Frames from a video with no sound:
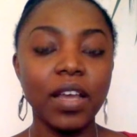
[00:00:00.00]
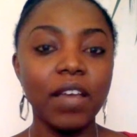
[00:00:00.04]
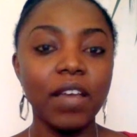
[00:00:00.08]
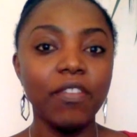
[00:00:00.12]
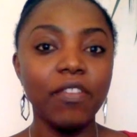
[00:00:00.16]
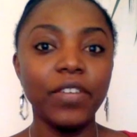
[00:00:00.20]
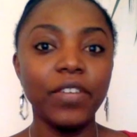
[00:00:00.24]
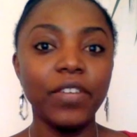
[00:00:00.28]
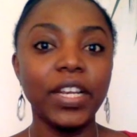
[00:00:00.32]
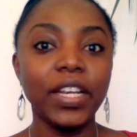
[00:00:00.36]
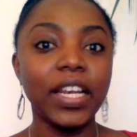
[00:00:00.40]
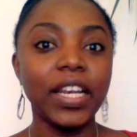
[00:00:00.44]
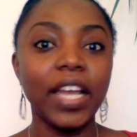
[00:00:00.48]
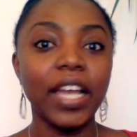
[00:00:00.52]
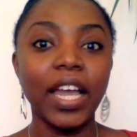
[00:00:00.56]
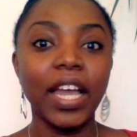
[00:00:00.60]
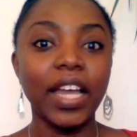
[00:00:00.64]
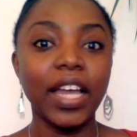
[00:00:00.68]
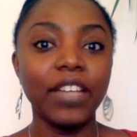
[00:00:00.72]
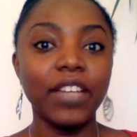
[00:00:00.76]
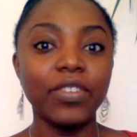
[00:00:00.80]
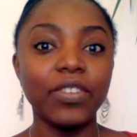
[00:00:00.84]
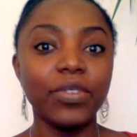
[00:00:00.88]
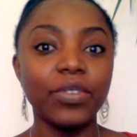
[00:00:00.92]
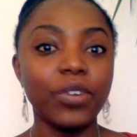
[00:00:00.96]
feeling like I
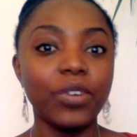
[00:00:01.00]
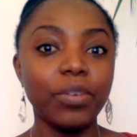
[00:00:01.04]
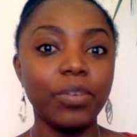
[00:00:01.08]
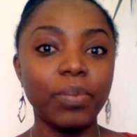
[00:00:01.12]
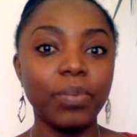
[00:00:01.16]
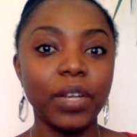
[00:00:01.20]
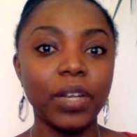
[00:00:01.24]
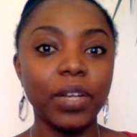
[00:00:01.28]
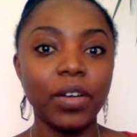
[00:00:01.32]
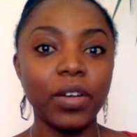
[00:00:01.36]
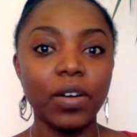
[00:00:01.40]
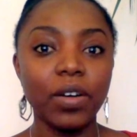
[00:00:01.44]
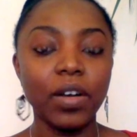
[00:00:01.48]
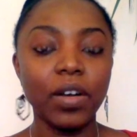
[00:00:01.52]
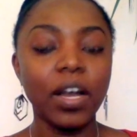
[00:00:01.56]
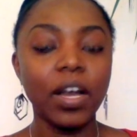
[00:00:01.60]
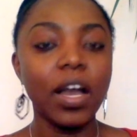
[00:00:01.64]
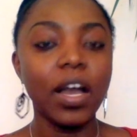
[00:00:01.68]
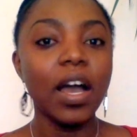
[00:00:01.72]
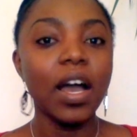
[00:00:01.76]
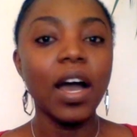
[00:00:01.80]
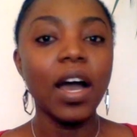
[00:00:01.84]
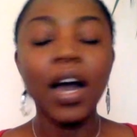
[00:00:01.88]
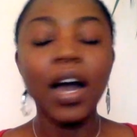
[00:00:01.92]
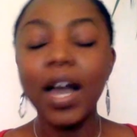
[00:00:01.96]
do not belong.
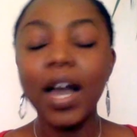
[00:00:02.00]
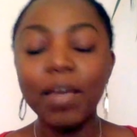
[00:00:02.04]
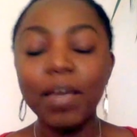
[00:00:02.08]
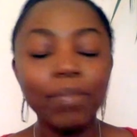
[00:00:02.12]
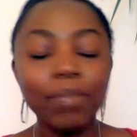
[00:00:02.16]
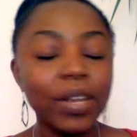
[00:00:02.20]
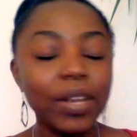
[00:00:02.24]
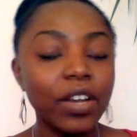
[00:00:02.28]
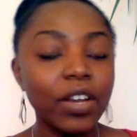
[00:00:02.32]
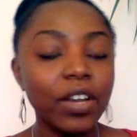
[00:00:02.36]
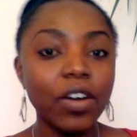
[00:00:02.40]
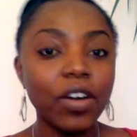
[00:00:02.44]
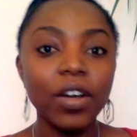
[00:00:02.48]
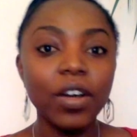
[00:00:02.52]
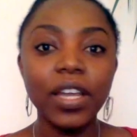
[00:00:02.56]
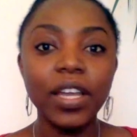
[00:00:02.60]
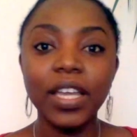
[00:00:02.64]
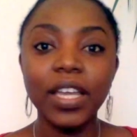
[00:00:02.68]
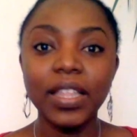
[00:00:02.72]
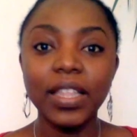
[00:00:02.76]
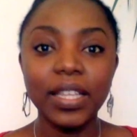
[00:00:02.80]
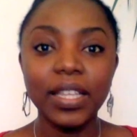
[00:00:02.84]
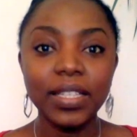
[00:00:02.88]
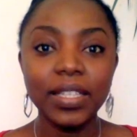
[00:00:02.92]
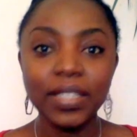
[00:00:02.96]
I belong
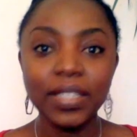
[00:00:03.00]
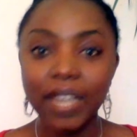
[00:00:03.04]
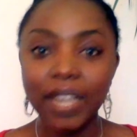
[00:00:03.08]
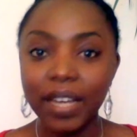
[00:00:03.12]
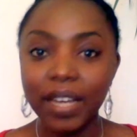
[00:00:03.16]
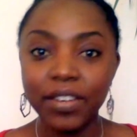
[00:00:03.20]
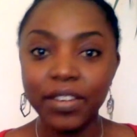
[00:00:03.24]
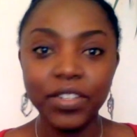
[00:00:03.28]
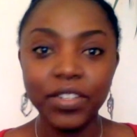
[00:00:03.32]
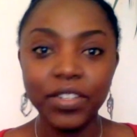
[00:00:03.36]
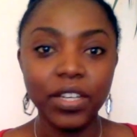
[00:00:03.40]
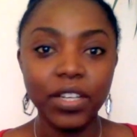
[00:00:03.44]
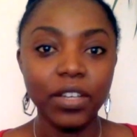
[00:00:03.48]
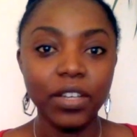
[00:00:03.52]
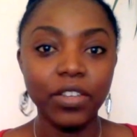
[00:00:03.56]
in this country.